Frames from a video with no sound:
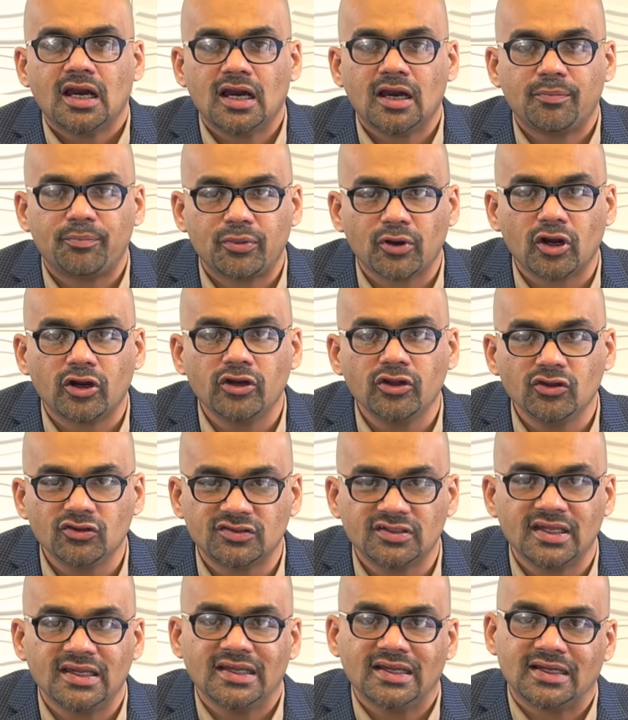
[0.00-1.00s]

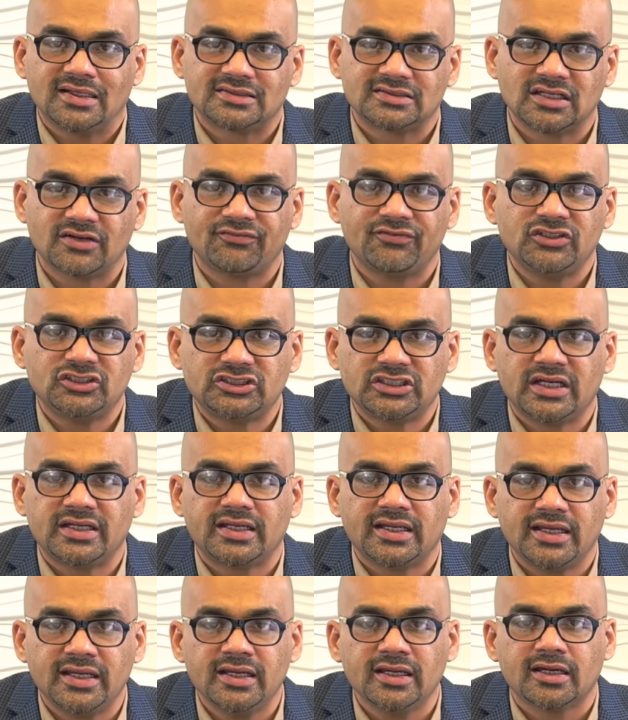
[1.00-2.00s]
producing
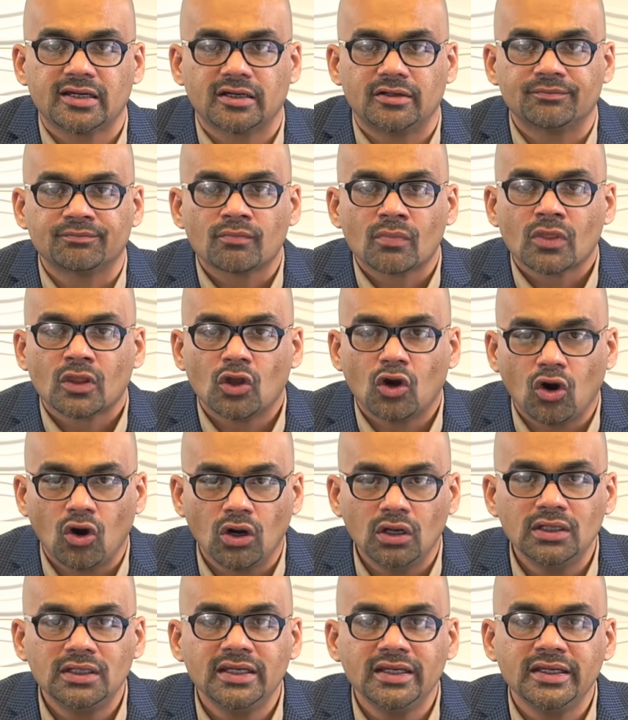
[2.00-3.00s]
sufficient income
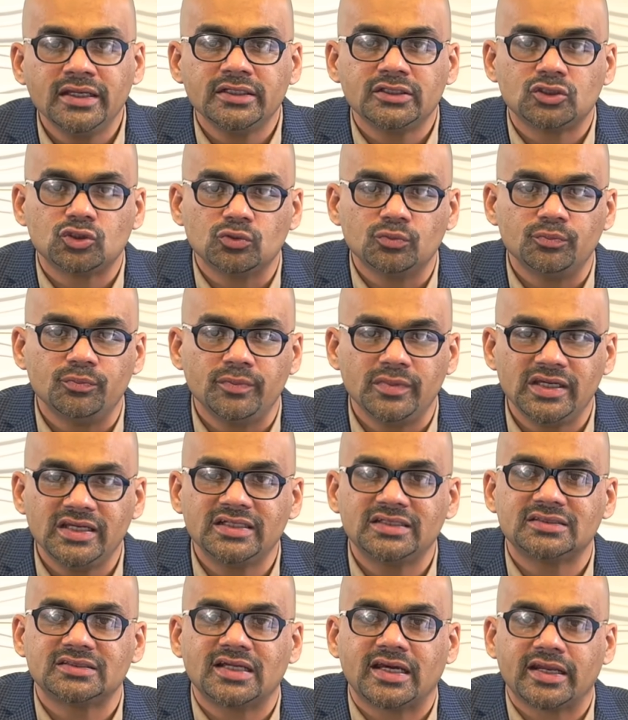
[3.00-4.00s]
only to
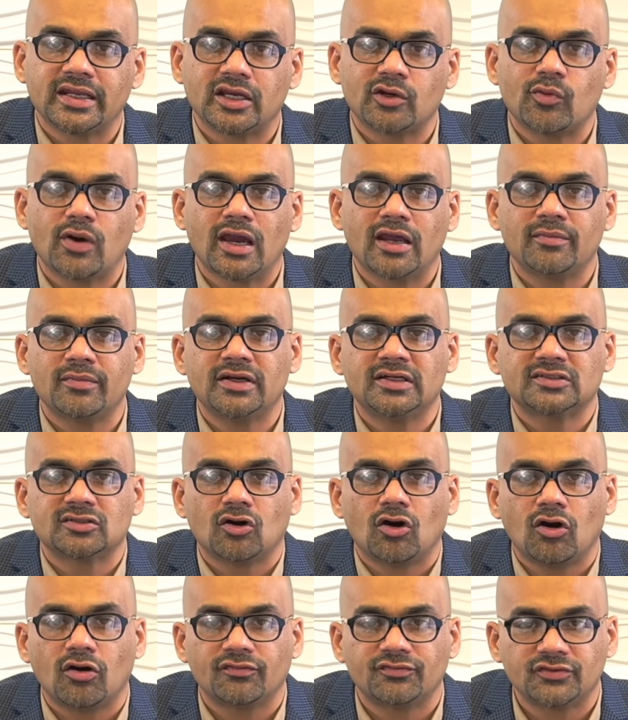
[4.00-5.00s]
meet the requirements
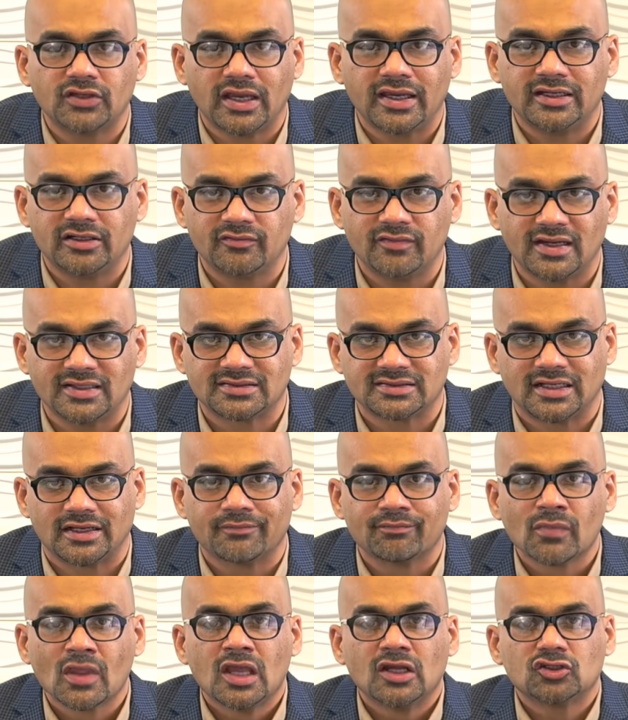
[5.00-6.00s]
of the investor.
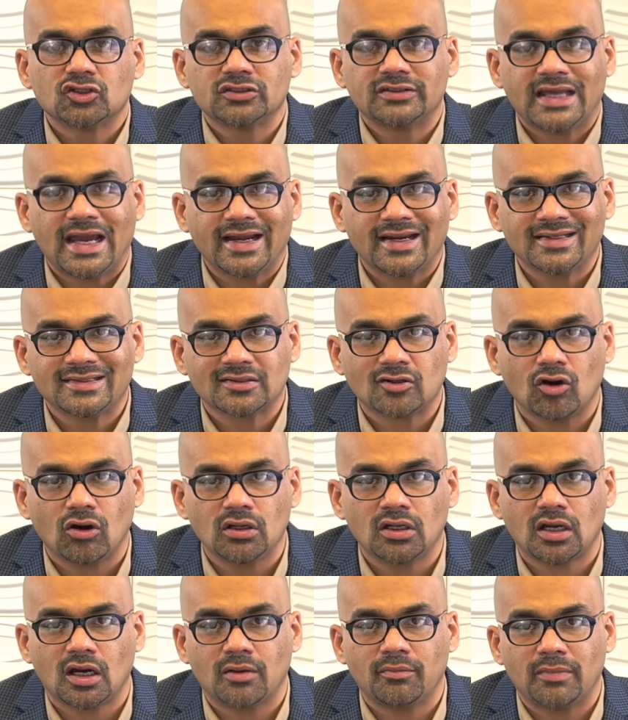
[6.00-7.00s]
So that is
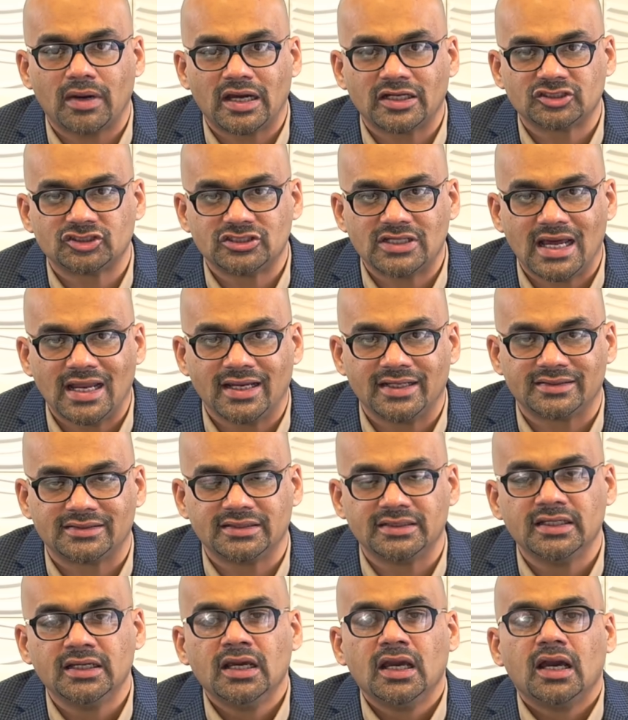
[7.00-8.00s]
called a
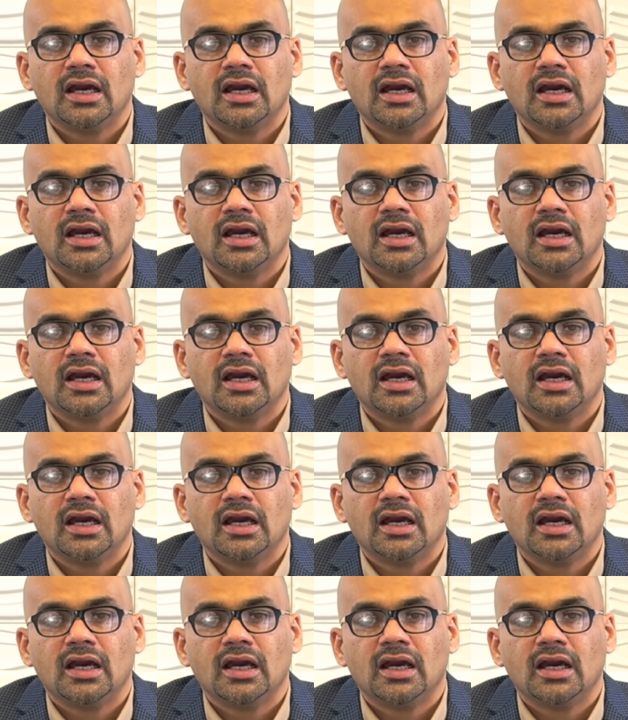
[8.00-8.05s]
marginality.